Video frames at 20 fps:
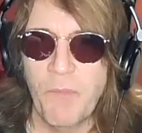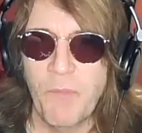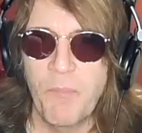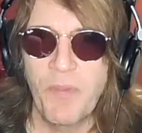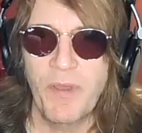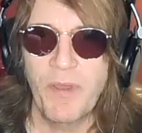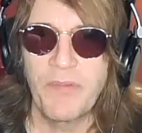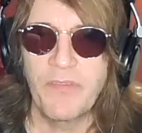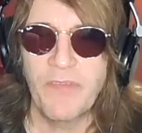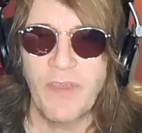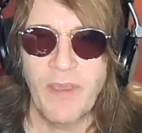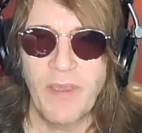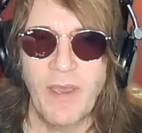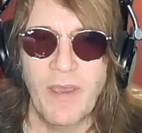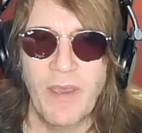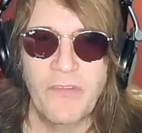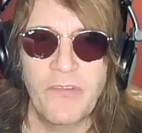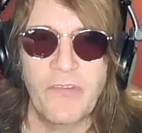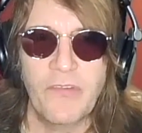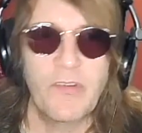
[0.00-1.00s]
but
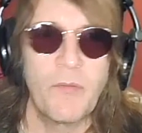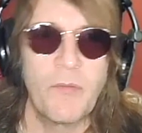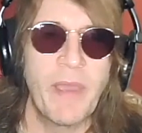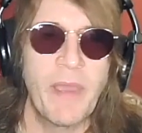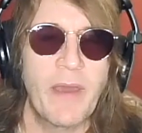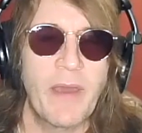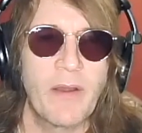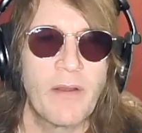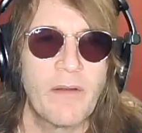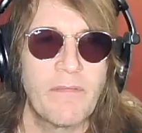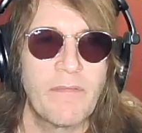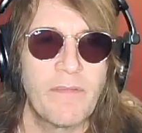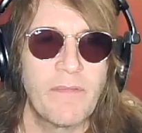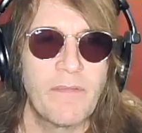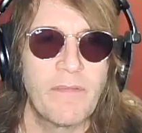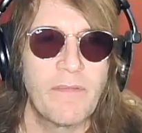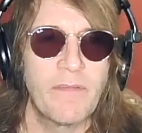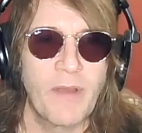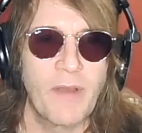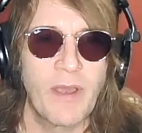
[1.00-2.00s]
it's just a matter of
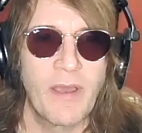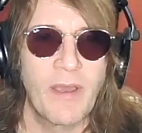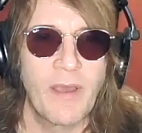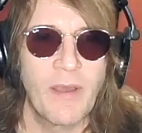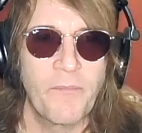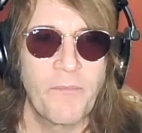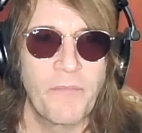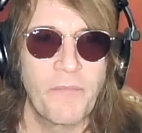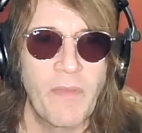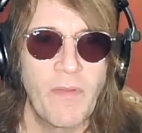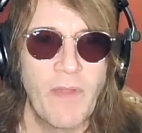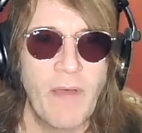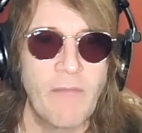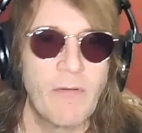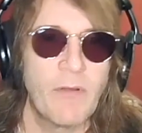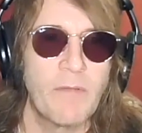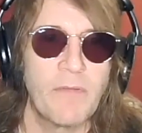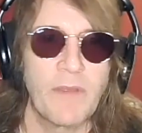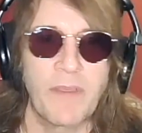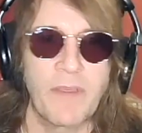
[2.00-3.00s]
your
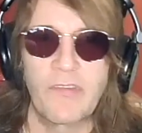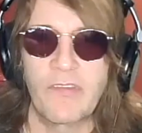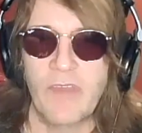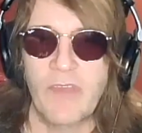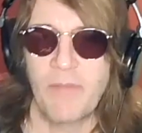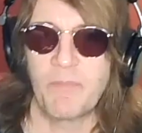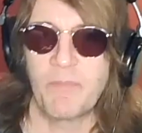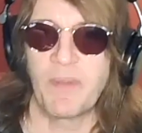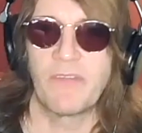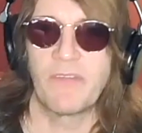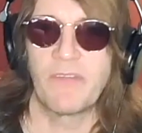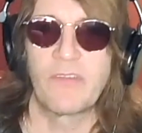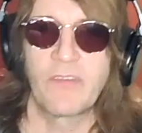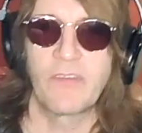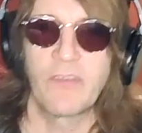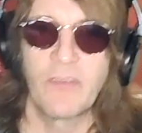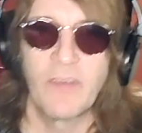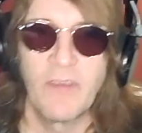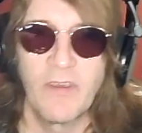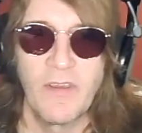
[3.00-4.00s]
level of
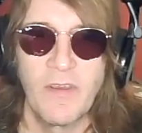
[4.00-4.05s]
acceptance.